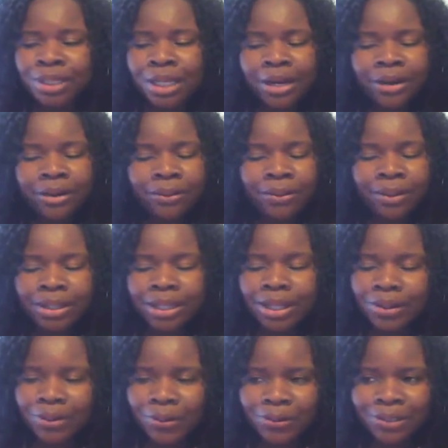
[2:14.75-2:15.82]
everyone that
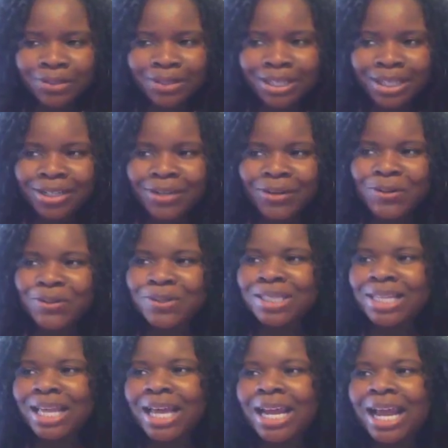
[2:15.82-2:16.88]
knows me knows
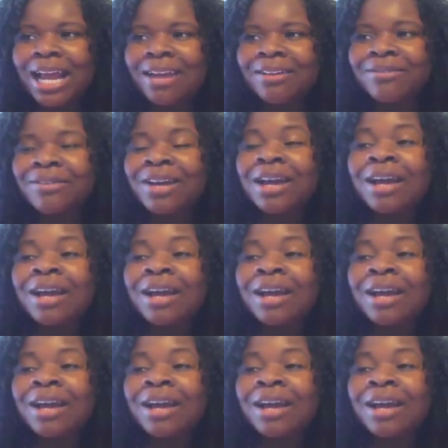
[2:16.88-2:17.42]
that I've